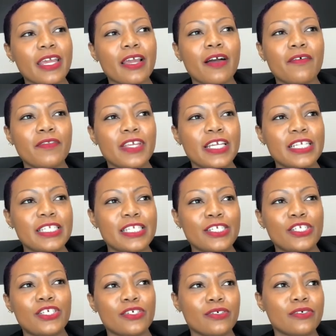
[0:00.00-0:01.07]
of the
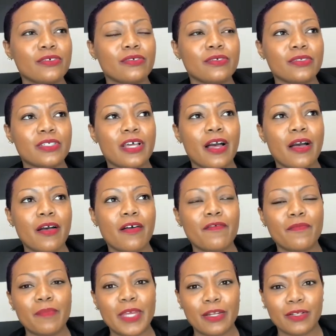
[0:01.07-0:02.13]
essentials
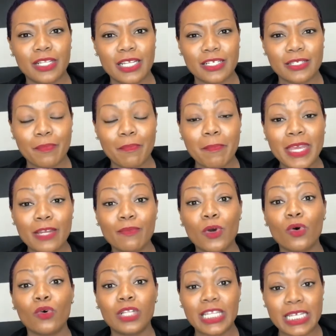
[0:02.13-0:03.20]
of
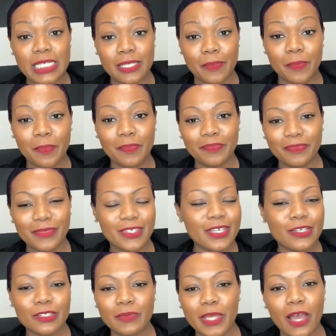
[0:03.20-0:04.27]
minimalism.
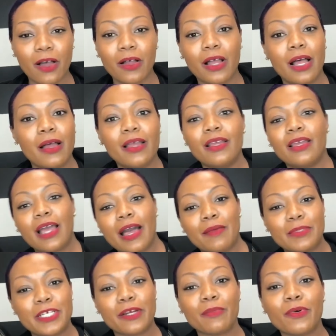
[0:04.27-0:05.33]
Excuse me, y'all. I'm
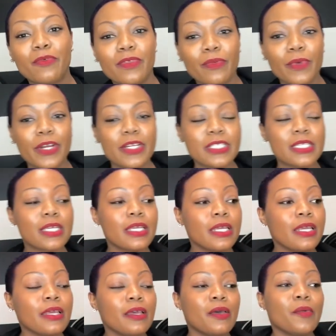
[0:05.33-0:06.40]
terrible with words.
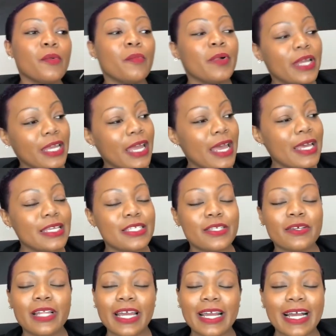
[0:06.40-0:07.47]
But yes, so
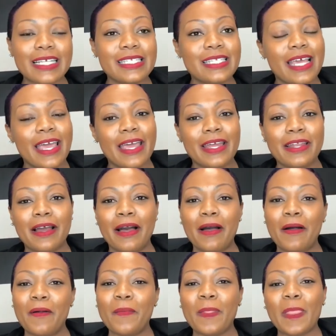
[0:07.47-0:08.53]
like I said,
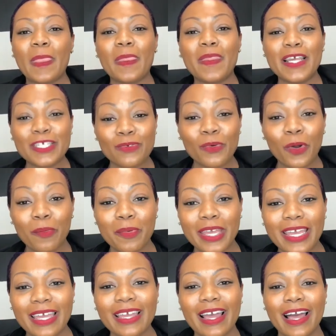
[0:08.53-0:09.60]
this will
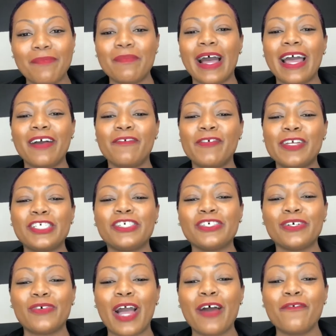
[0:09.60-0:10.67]
be my
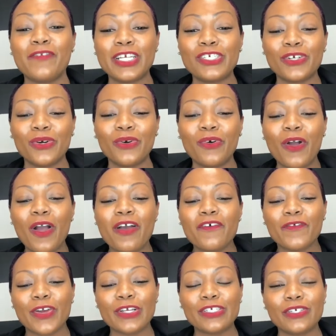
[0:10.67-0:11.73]
official
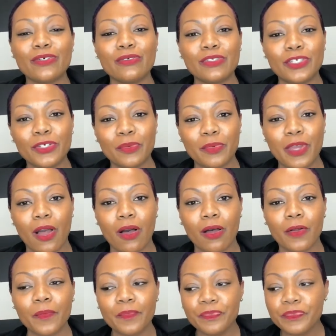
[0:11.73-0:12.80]
first YouTube,
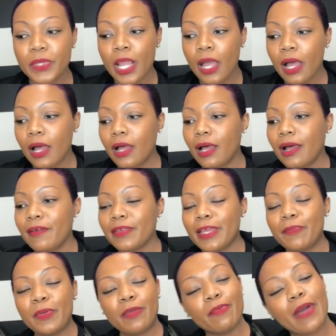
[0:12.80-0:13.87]
y'all.
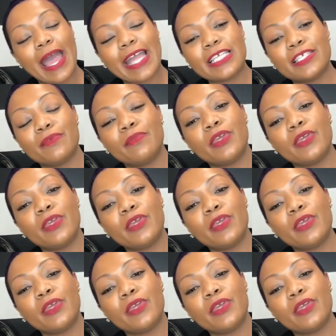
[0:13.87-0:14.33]
Get people asking